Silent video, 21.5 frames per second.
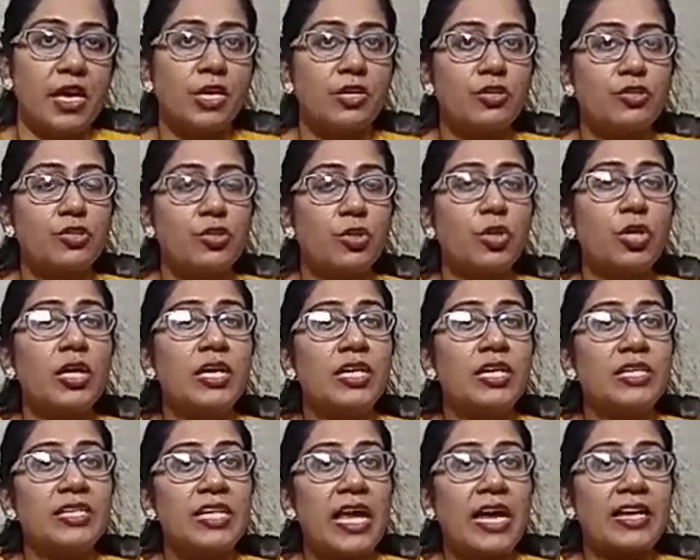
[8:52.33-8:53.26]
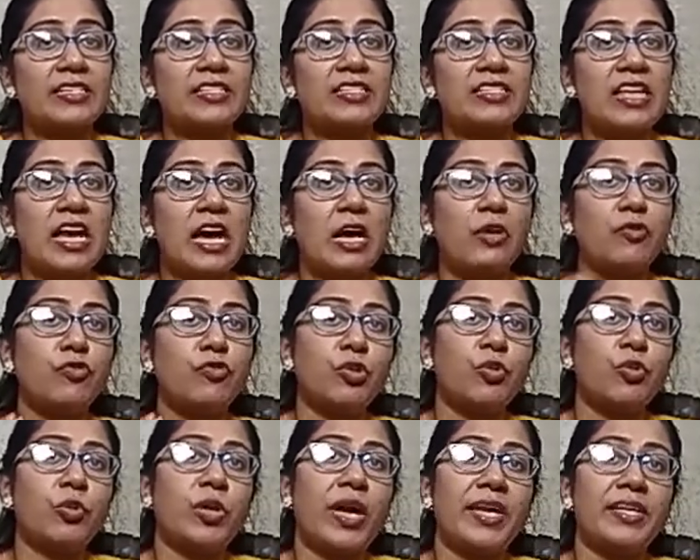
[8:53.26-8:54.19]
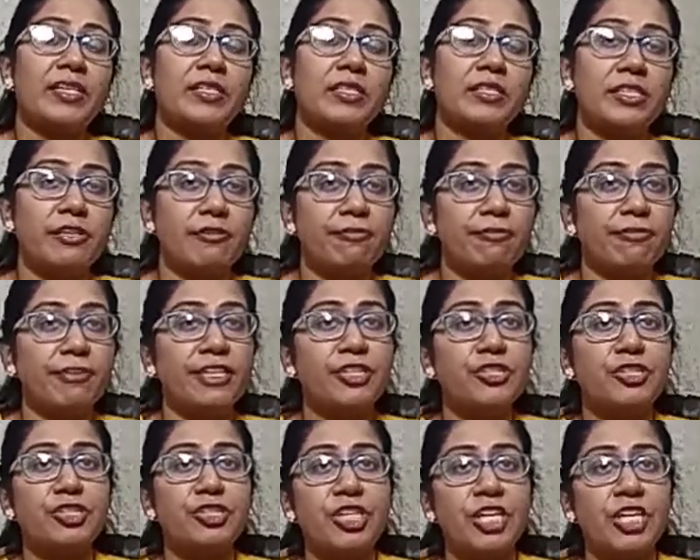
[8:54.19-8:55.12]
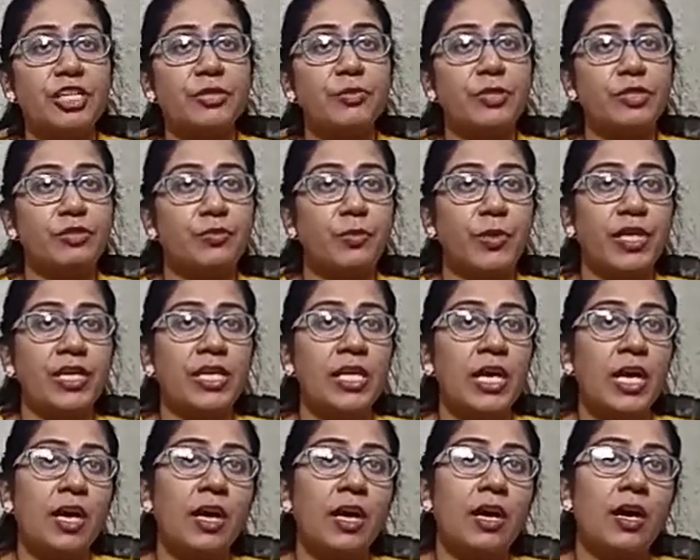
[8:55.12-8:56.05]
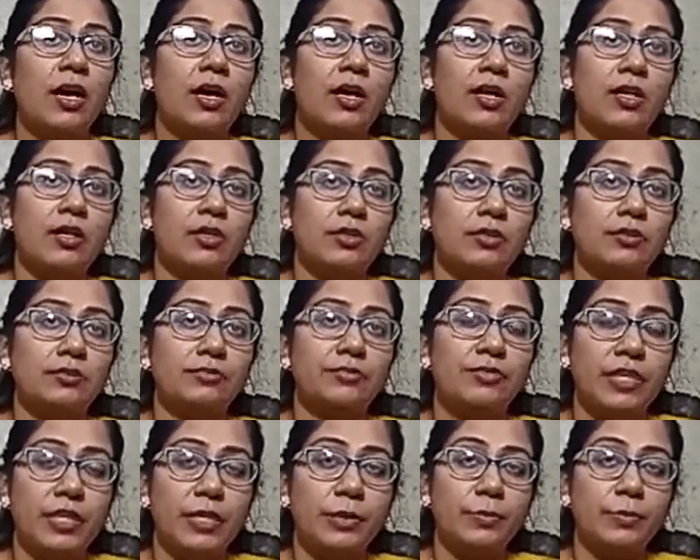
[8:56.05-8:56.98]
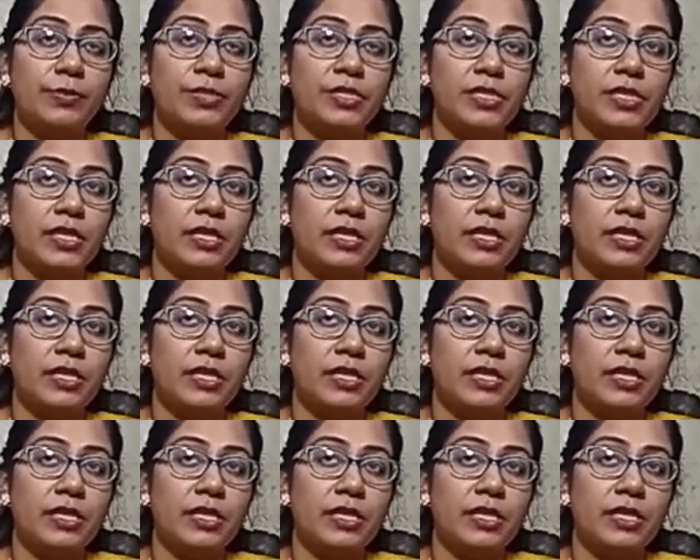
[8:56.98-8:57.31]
So that is how you can differentiate between verbs,